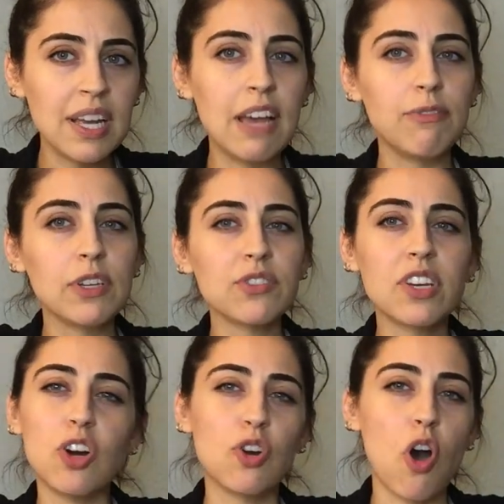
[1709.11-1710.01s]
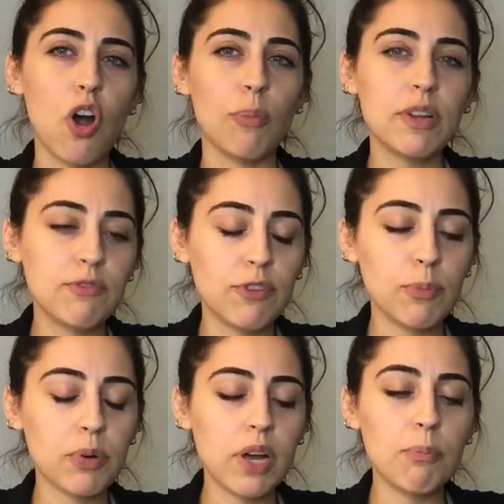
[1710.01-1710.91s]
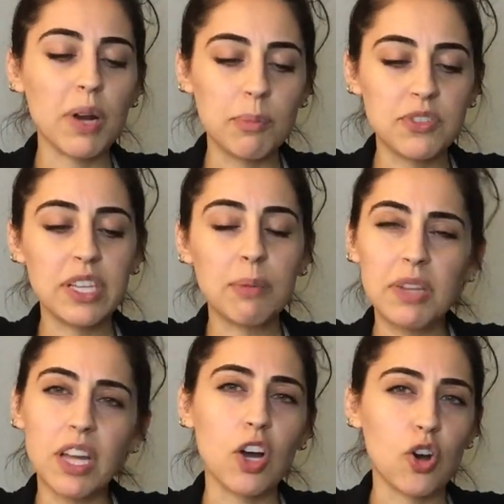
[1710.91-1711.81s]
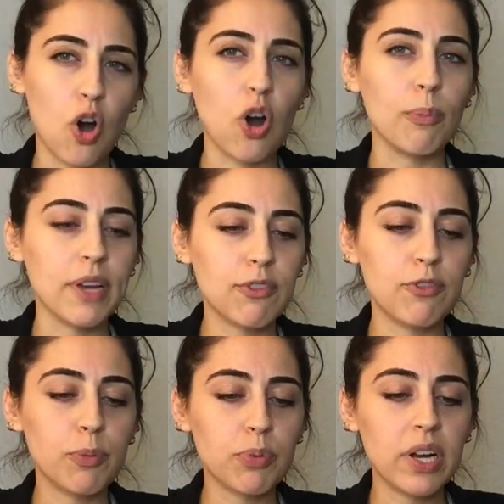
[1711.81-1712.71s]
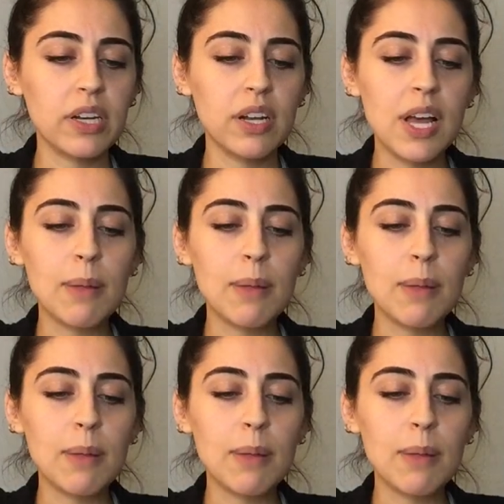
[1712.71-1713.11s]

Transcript: It feels like a carbon footprint, but I'm seeing it be like a karmic footprint,